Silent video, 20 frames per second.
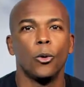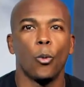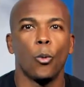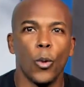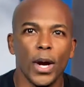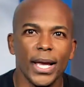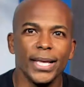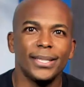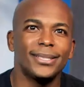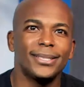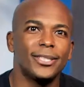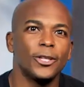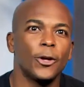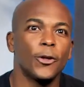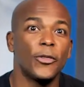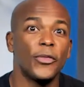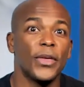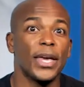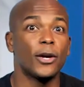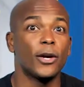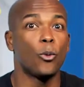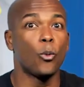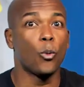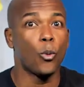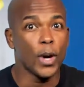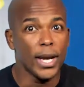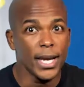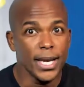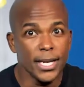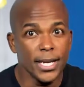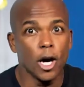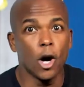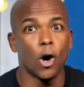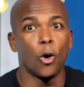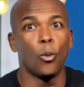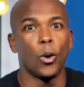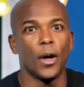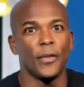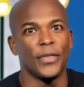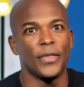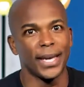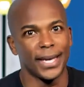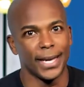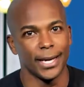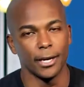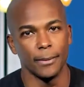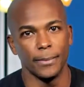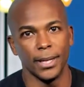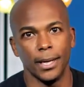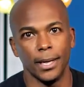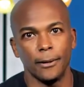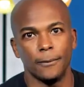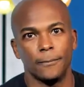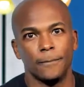we still think we know what they care about.